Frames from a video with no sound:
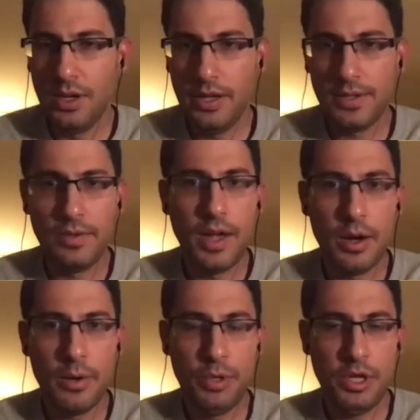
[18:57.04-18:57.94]

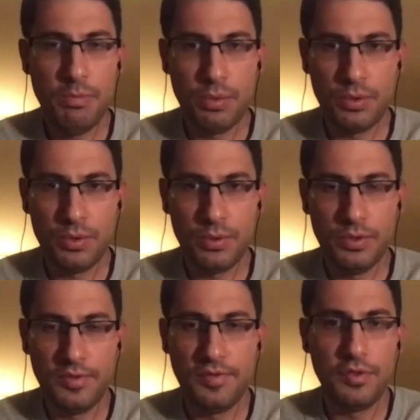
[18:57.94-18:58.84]
allowed people
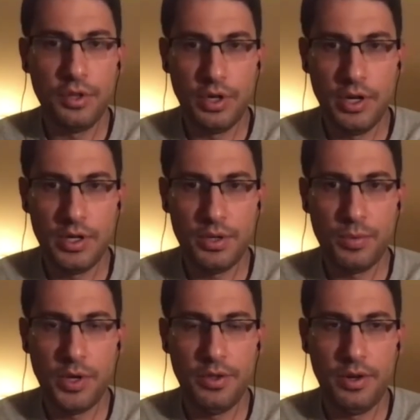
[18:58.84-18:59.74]
to flourish
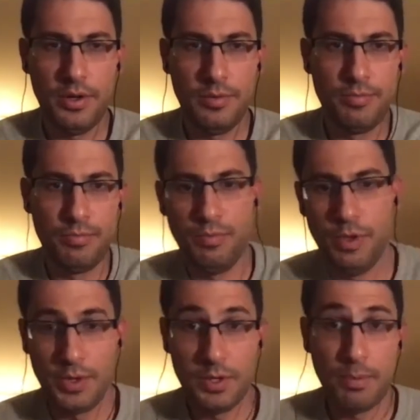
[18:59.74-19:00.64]
whether
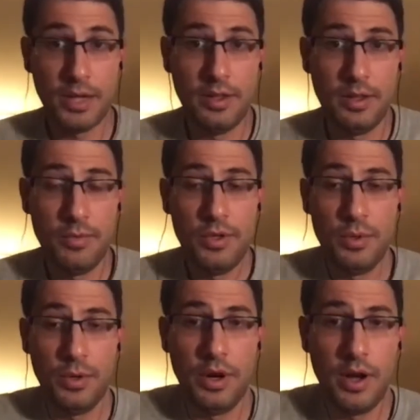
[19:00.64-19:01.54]
you expected them
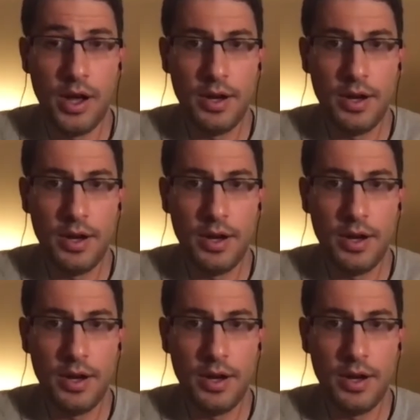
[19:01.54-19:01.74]
to or not. And